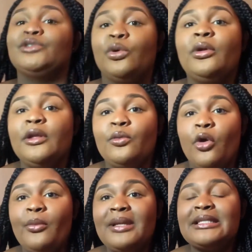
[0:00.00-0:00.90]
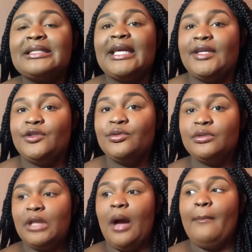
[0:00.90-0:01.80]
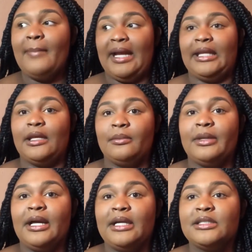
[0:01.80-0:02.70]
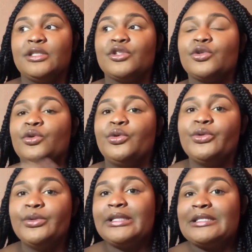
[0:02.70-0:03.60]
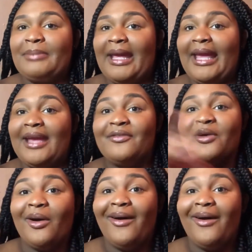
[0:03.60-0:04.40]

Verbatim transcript: dual enrollment saves you dumb money because the school is paying for